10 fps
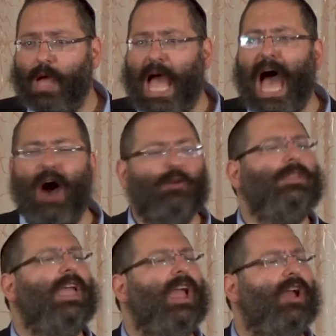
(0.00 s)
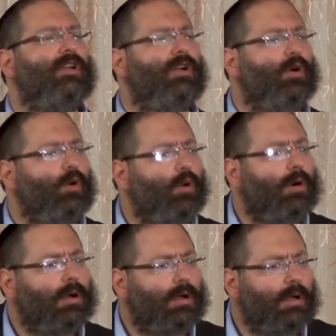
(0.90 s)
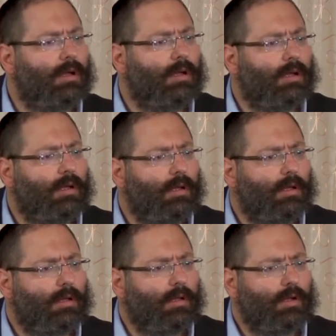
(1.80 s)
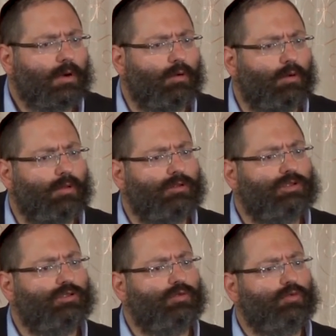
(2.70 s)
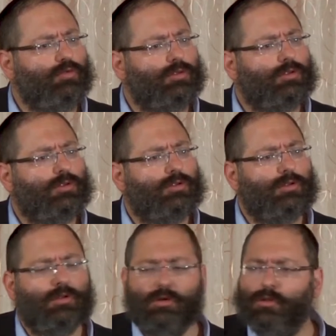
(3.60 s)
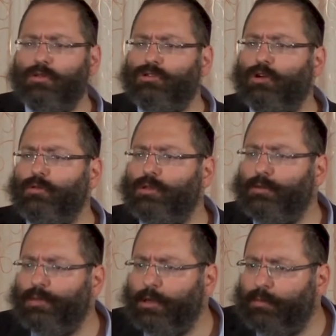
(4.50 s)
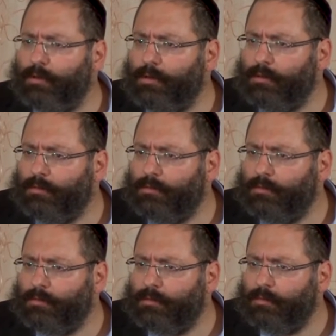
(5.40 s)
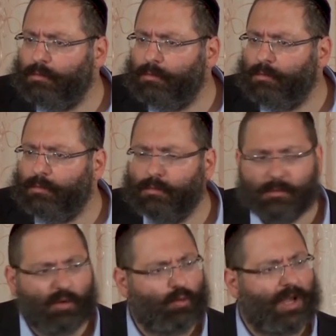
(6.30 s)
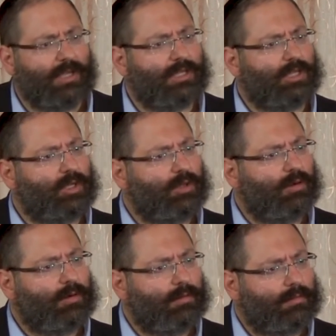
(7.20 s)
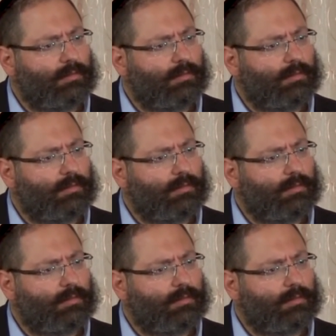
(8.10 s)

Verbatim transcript: How dare you call the Jews chosen people? It's a racist term.